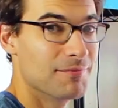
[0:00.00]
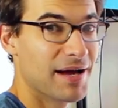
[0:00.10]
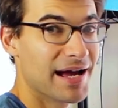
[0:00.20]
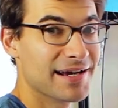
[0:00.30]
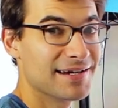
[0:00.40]

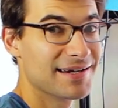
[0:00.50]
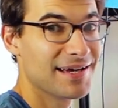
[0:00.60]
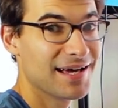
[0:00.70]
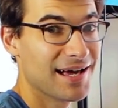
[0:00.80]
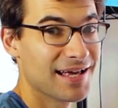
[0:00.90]
Man,
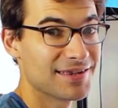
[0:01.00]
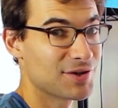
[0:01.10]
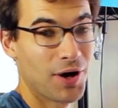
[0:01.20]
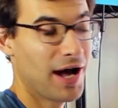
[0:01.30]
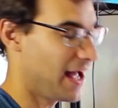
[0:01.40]

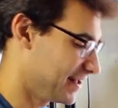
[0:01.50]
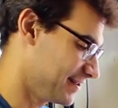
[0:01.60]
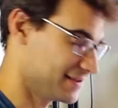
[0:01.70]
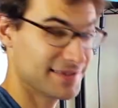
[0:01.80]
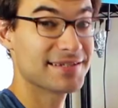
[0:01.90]

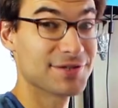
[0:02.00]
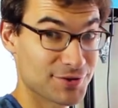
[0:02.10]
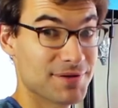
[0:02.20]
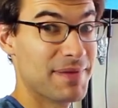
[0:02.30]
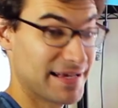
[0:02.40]
this
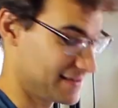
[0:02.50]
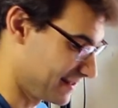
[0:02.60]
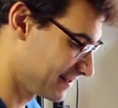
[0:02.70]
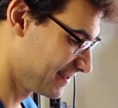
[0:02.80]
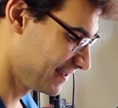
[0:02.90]
looks
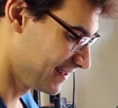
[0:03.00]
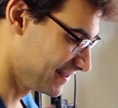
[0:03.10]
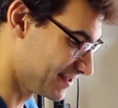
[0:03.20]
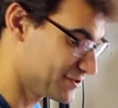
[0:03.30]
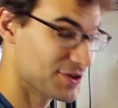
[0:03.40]
amazing.
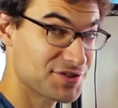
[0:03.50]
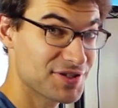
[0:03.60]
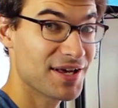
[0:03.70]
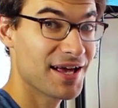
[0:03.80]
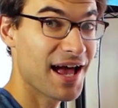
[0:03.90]
This
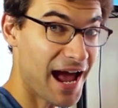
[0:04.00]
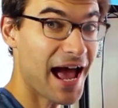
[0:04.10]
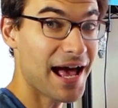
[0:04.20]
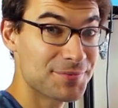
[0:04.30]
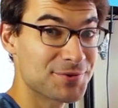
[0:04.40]
looks
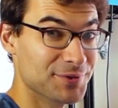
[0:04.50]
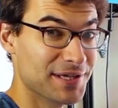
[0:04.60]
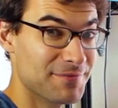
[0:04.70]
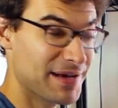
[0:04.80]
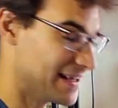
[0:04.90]

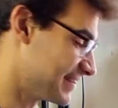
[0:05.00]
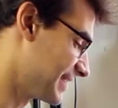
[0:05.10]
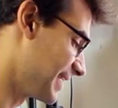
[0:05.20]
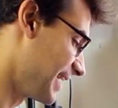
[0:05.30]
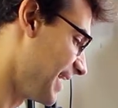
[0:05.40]
absolutely
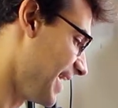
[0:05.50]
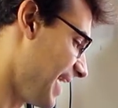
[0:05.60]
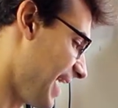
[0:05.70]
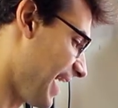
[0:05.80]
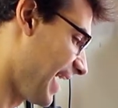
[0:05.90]
amazing.
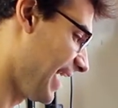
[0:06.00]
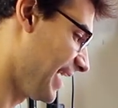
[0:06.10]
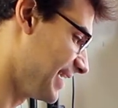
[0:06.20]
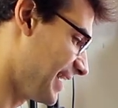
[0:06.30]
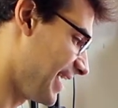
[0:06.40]

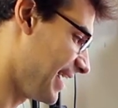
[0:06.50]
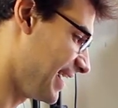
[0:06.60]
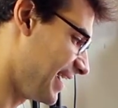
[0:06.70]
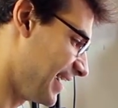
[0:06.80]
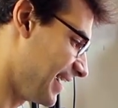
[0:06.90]
And
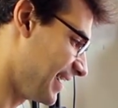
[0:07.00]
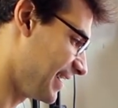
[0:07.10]
I